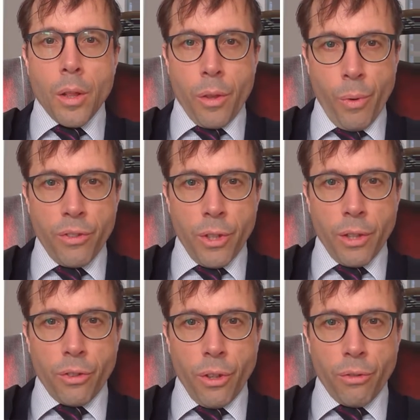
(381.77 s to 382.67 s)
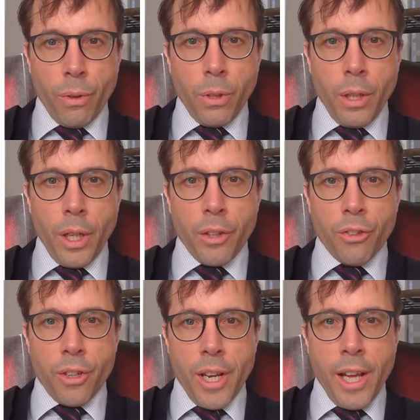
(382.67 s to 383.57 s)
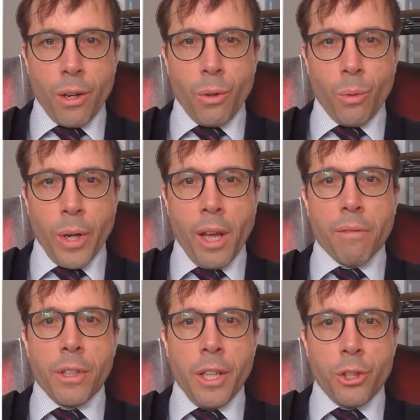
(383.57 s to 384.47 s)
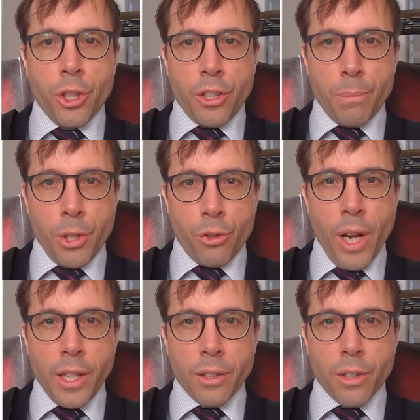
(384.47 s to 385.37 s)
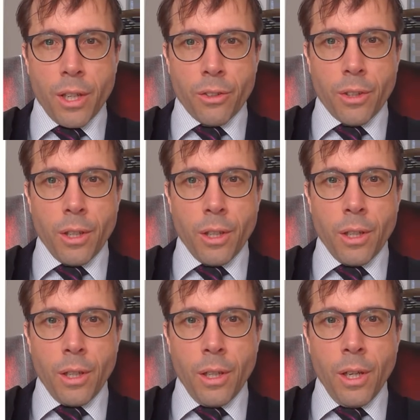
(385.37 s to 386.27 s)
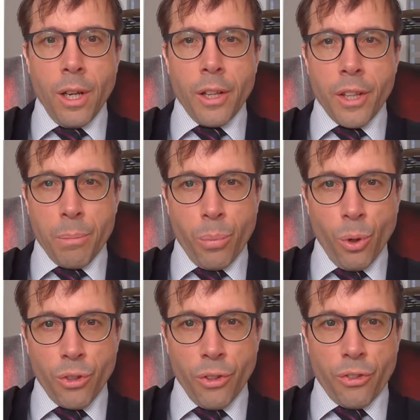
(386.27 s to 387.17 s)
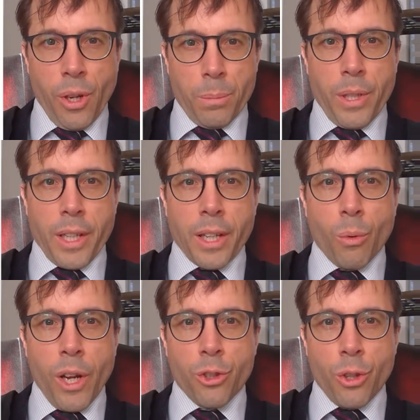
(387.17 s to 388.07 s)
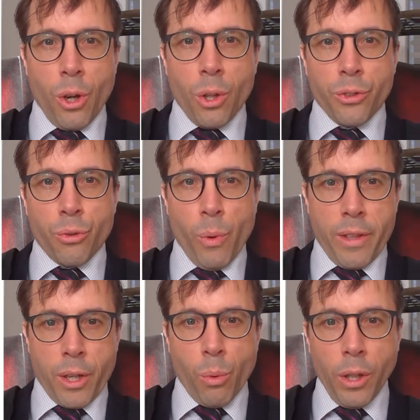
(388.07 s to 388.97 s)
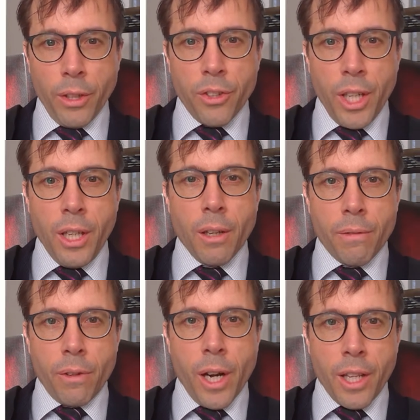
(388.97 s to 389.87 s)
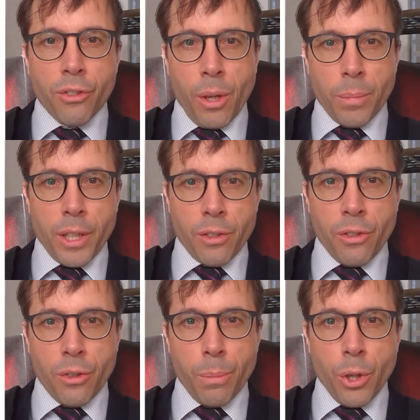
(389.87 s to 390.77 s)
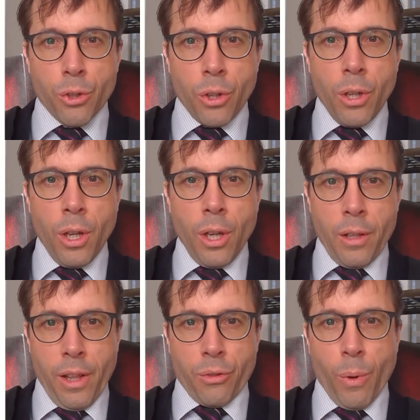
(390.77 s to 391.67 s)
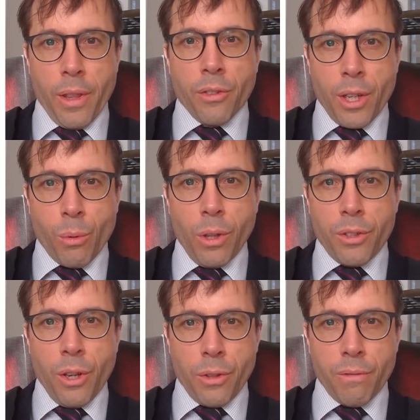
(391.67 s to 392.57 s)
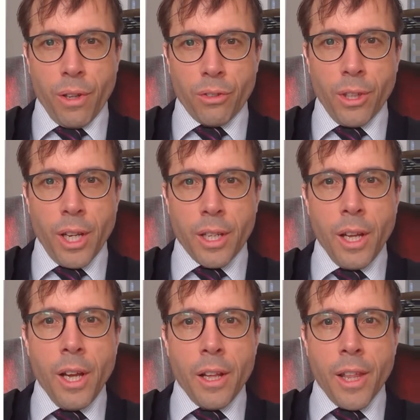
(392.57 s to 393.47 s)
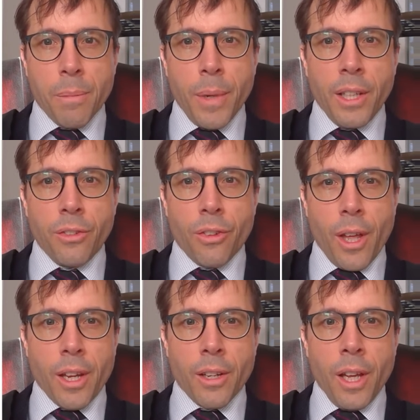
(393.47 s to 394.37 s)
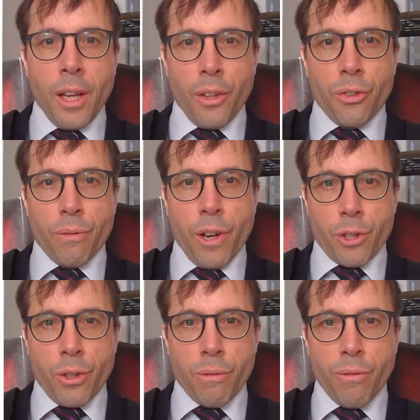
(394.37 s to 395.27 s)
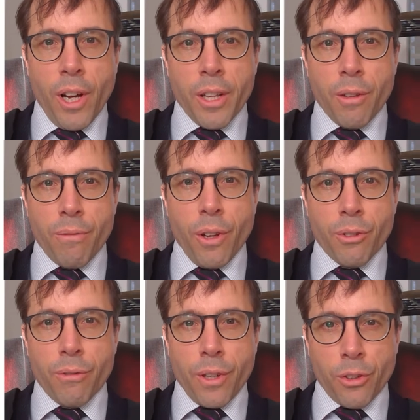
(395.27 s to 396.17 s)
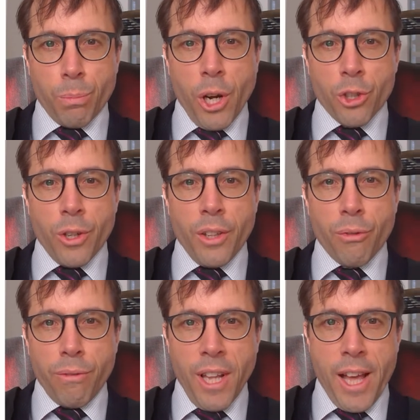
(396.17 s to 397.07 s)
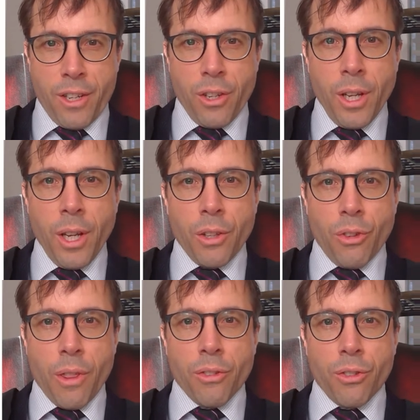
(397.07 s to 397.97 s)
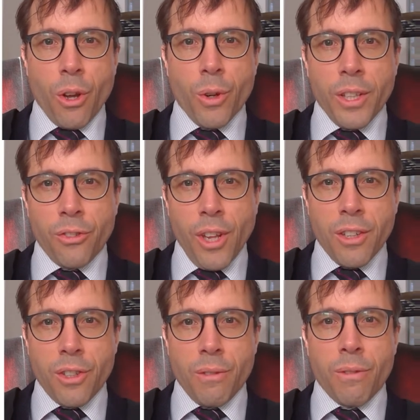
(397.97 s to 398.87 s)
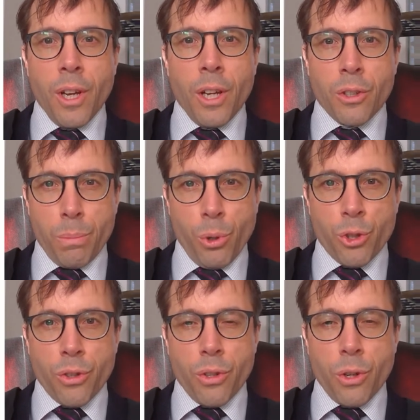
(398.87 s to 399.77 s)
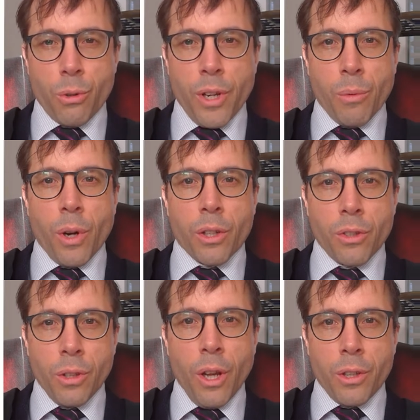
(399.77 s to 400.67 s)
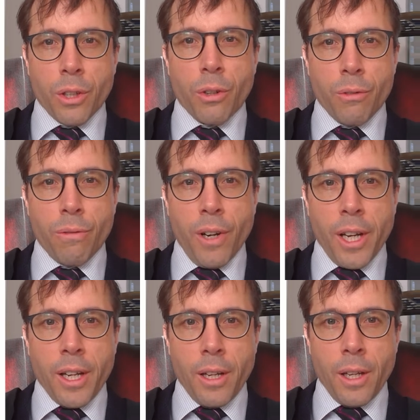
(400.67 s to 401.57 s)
The reason it's useful is that now we have a legitimate training task. The important sampling equation holds with equality for any sampling distribution. That's why there's an equality on the first line. That means that, as a function of phi, the first expression is flat, so there's no incentive to push the neural network to learn a good phi.